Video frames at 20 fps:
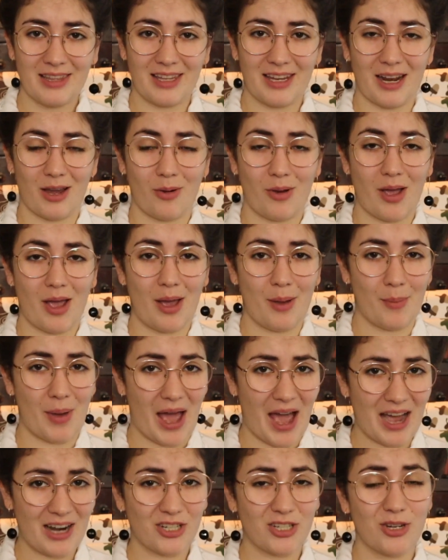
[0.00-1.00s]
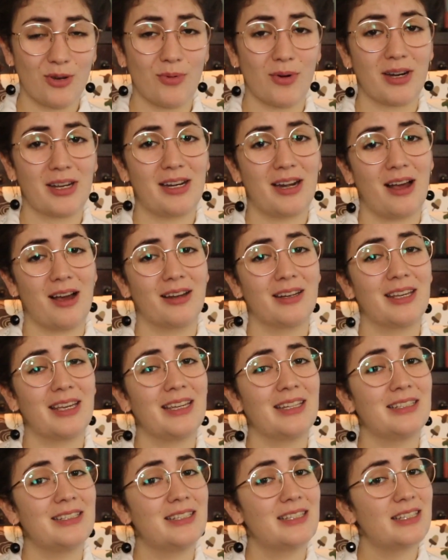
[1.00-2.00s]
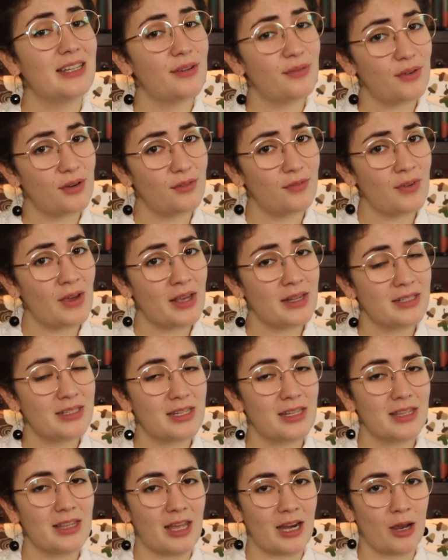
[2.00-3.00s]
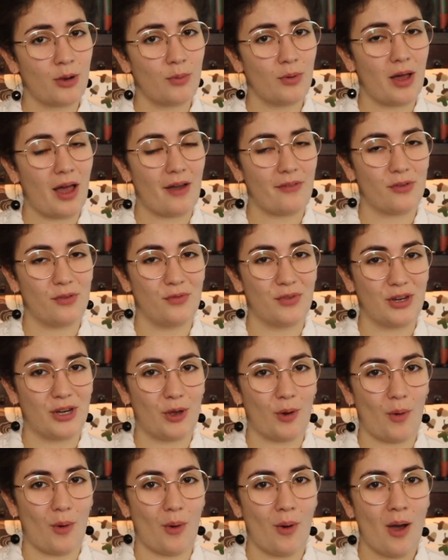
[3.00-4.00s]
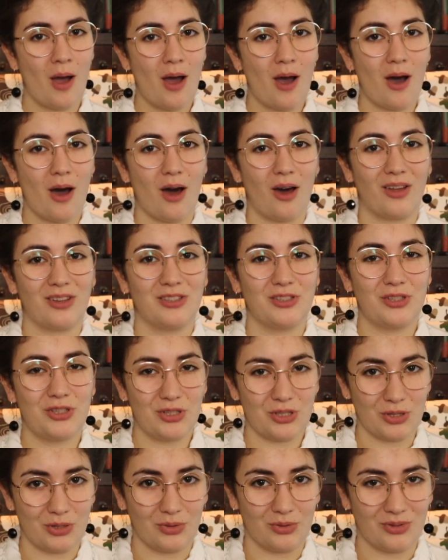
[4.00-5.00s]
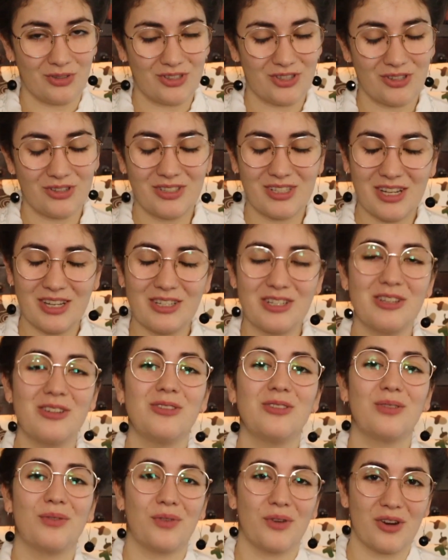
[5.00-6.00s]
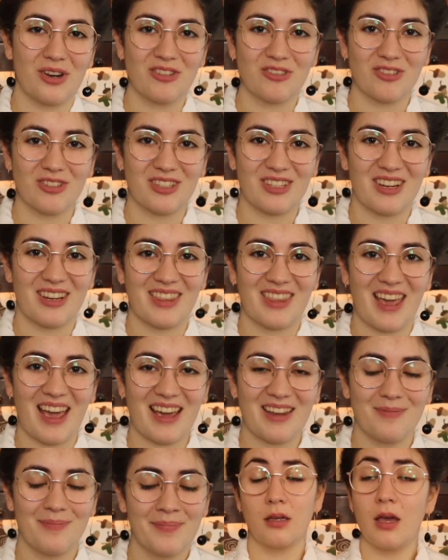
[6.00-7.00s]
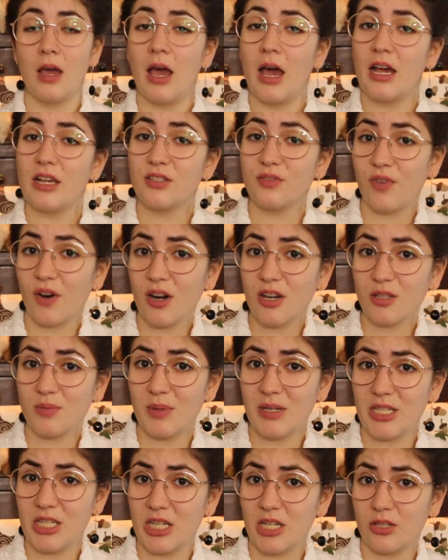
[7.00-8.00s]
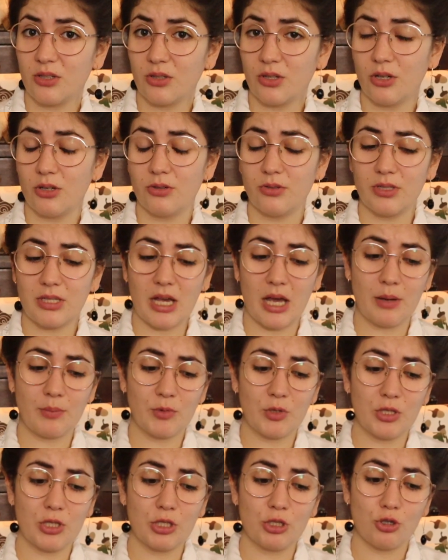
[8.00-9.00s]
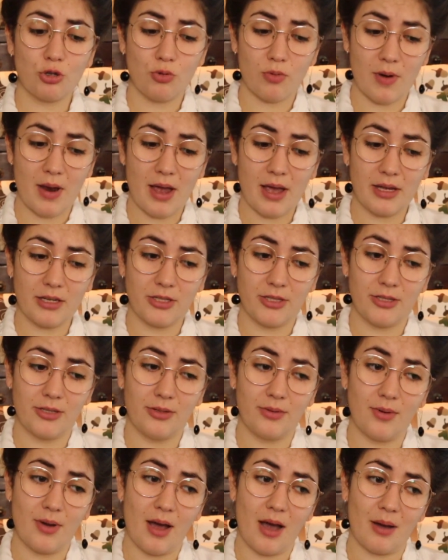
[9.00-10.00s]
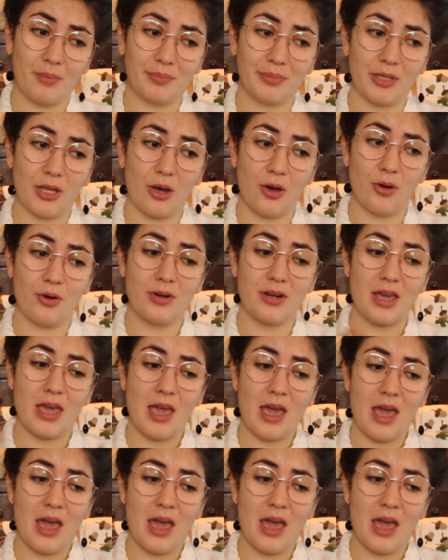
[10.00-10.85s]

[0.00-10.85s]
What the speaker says: then I am actually working on a different vest that I will have a video on soon, so stay tuned if you're interested in that. As far as my channel goes, I'm going to try to upload